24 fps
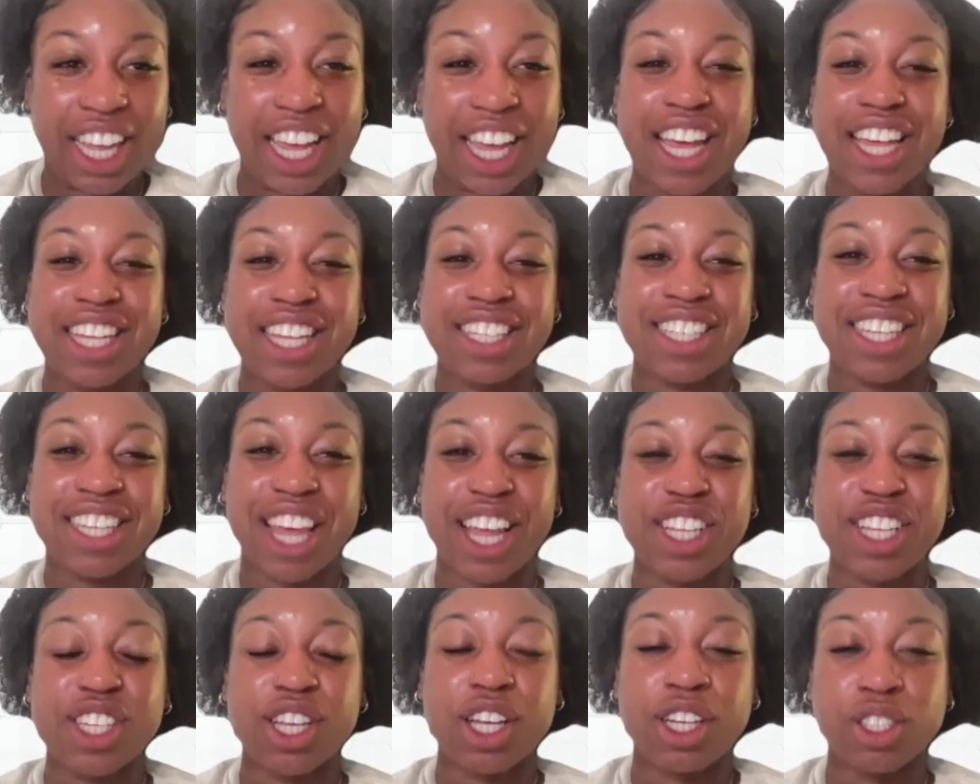
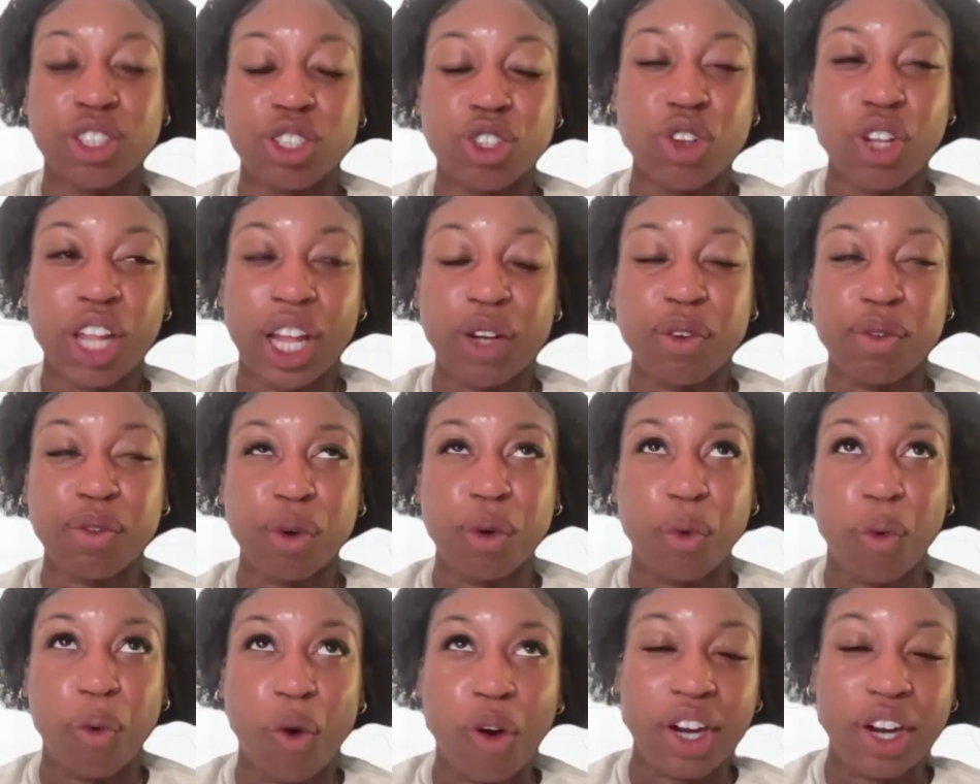it's also like
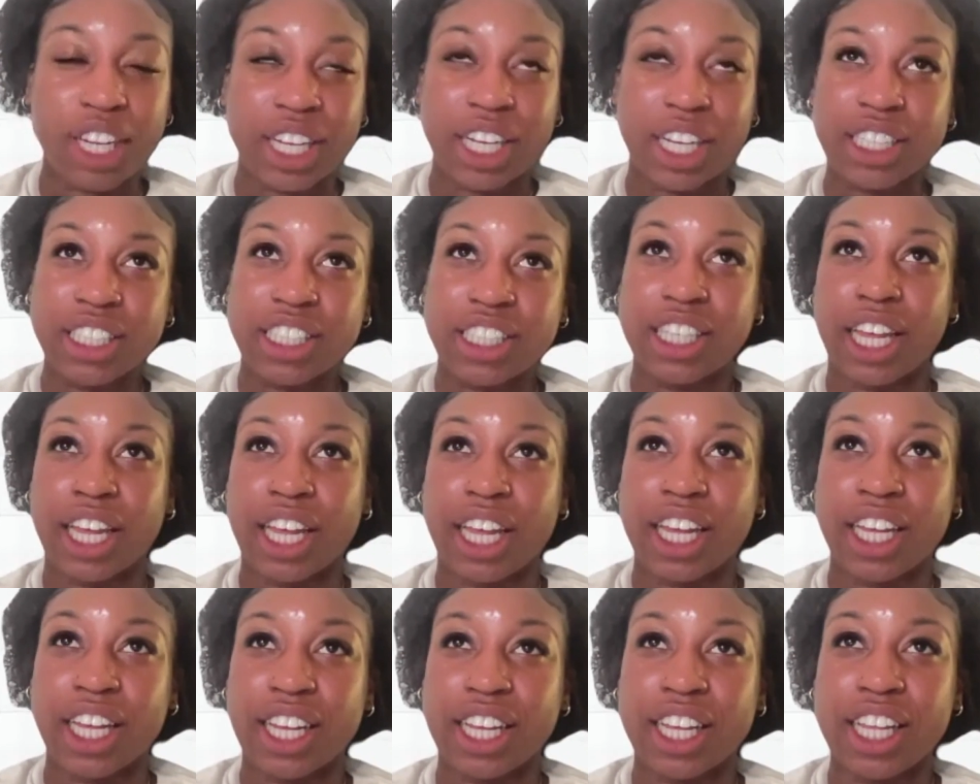rewarding. It's
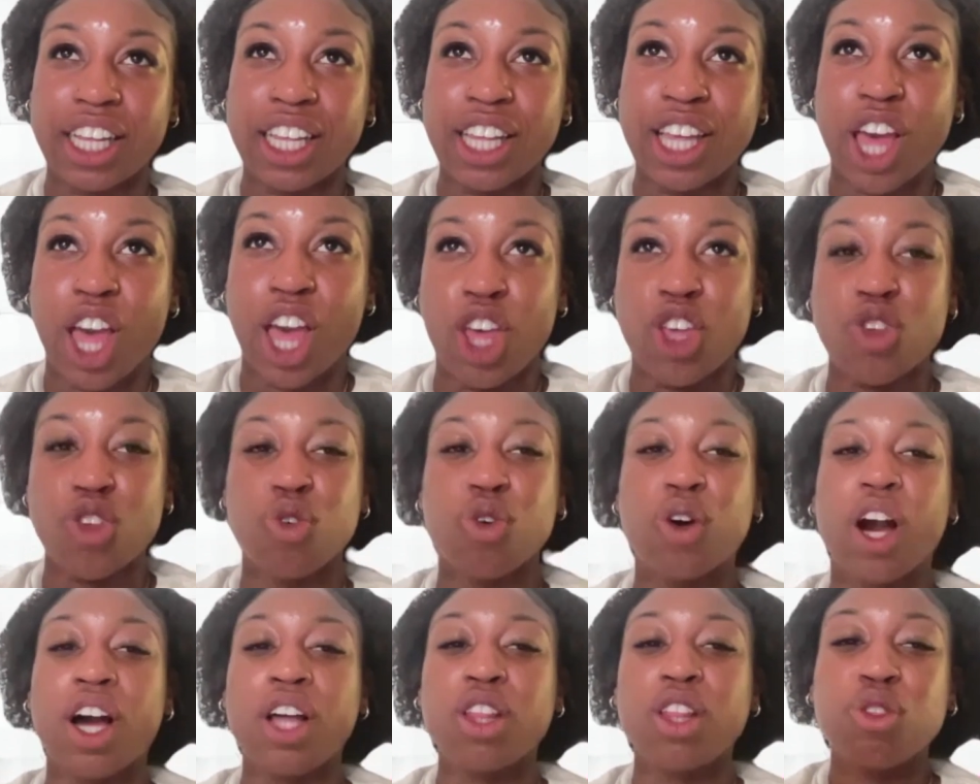like you
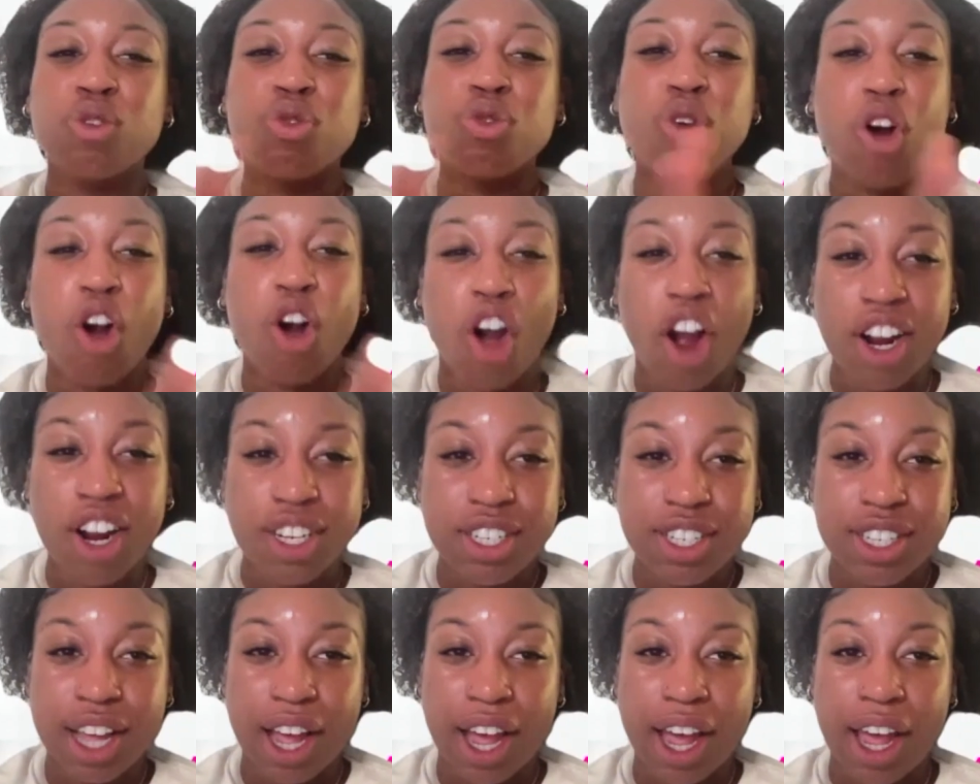got through a
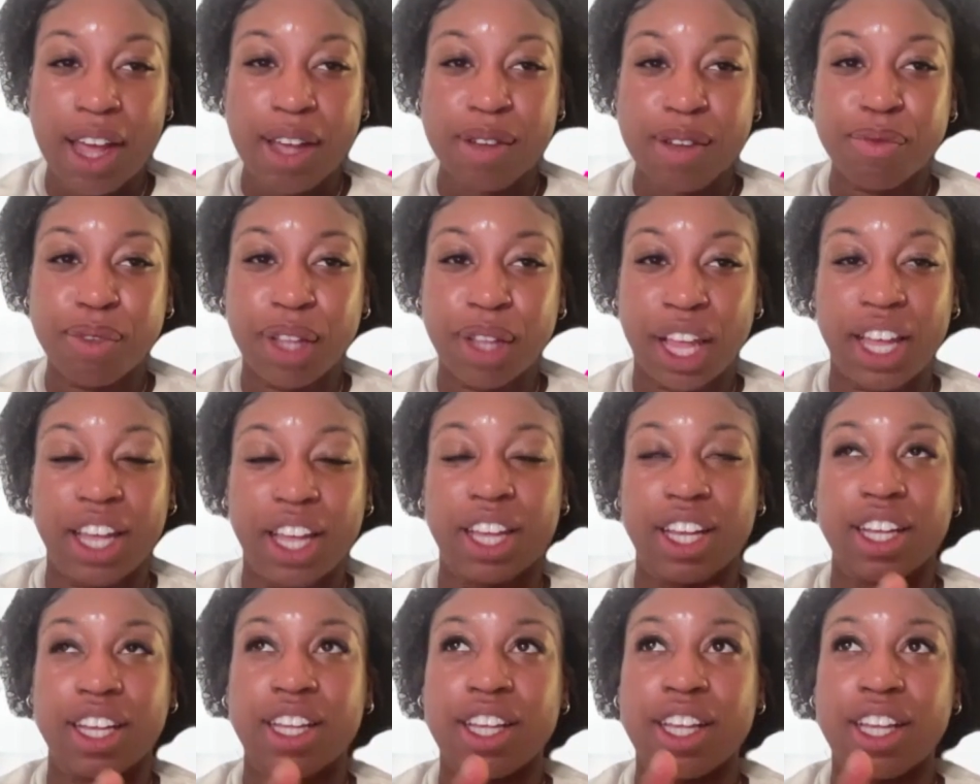hard time,
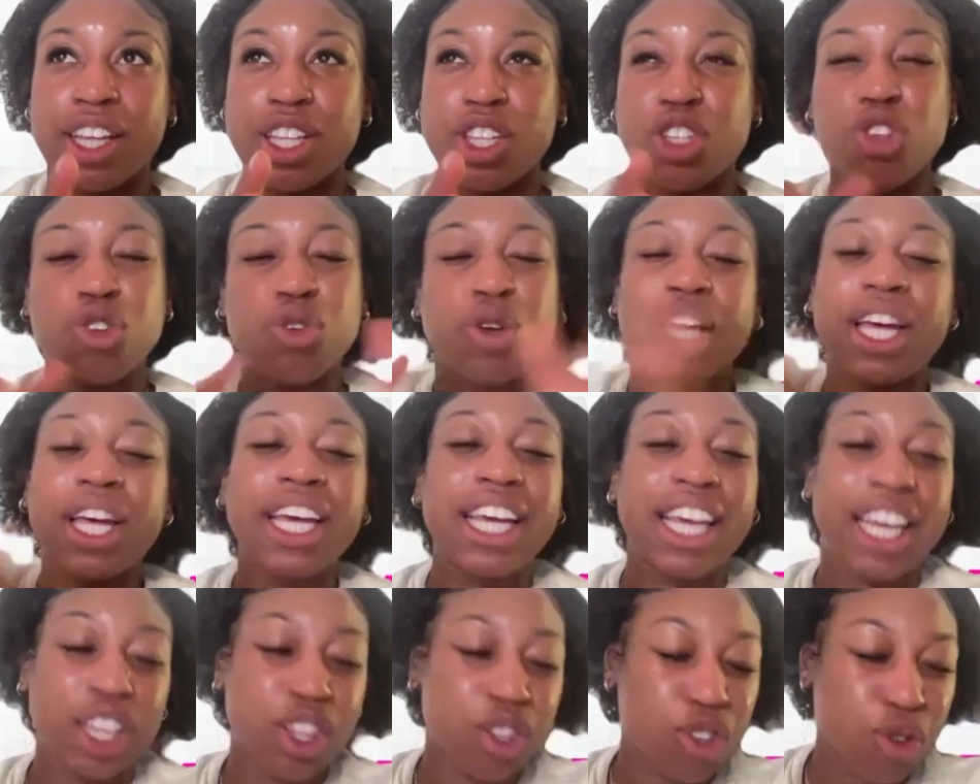like you can
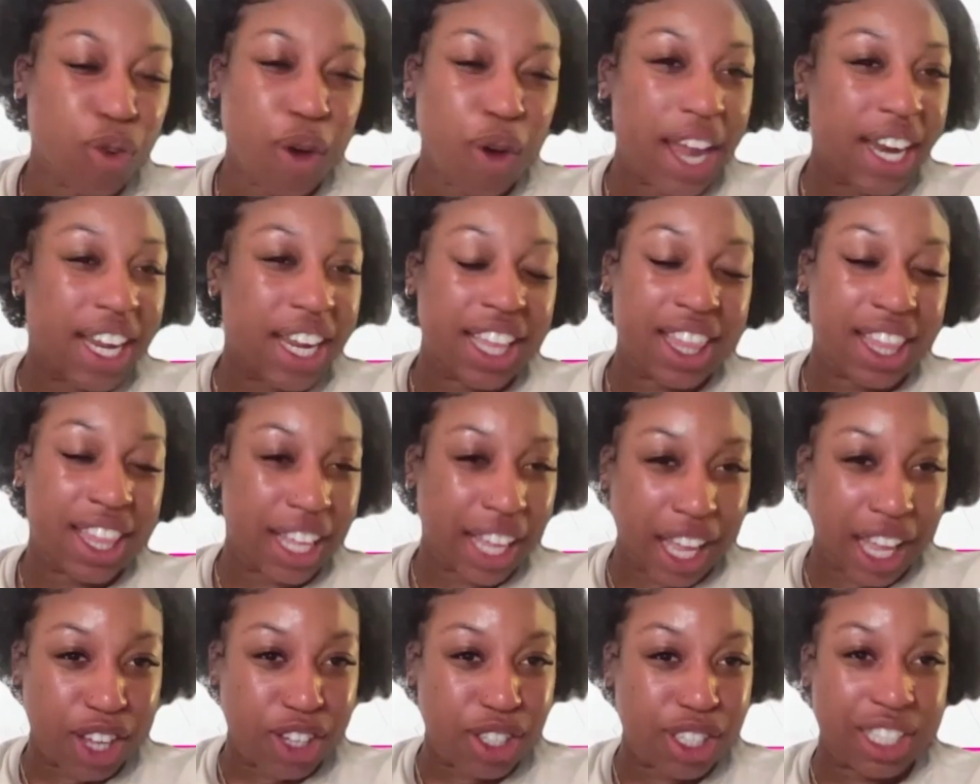get through anything
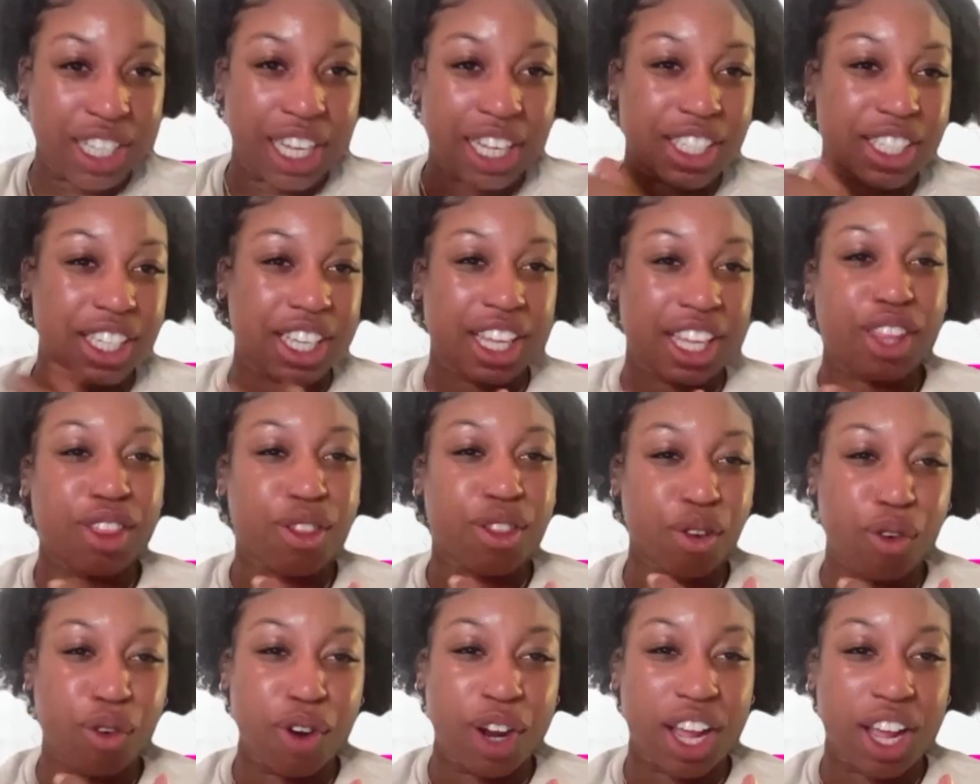else that's like
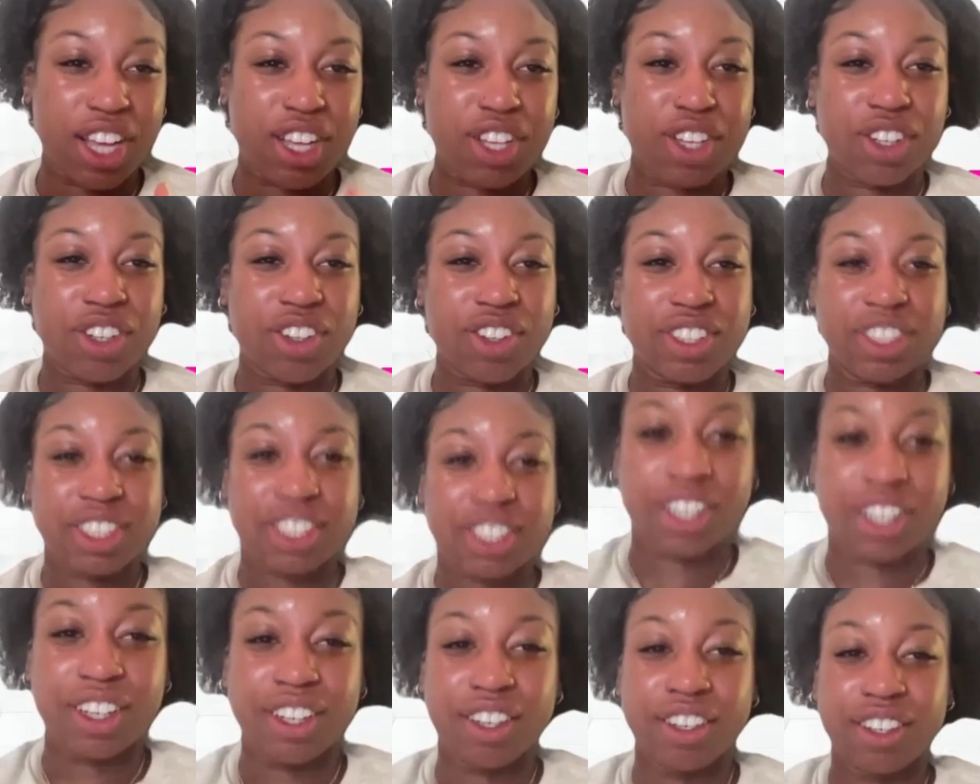thrown at you.
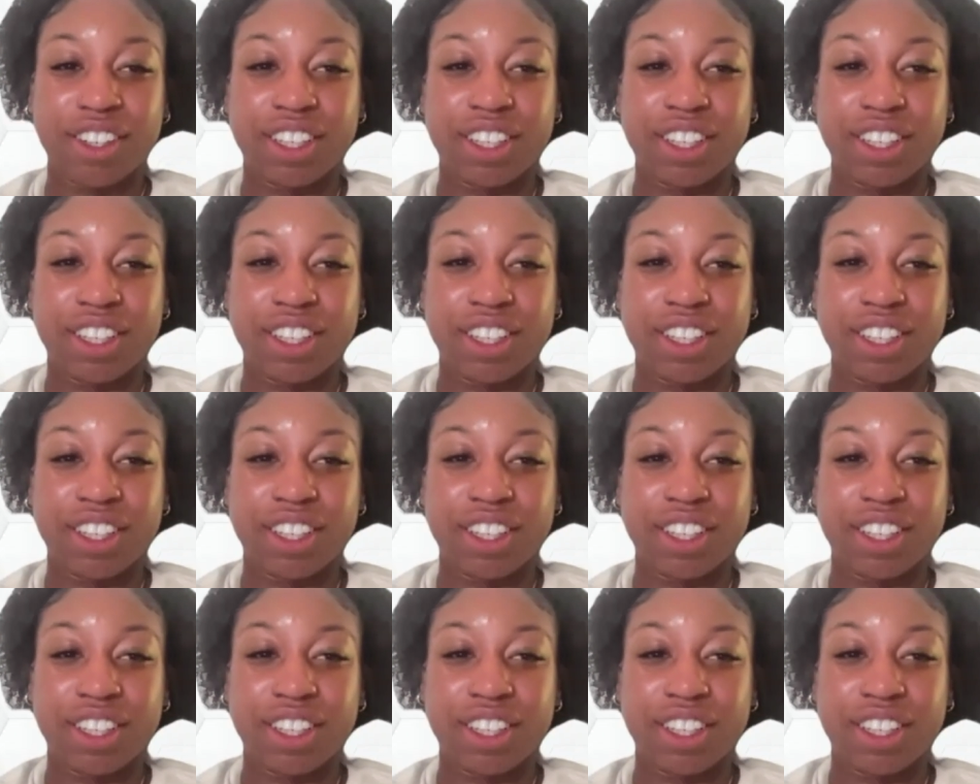So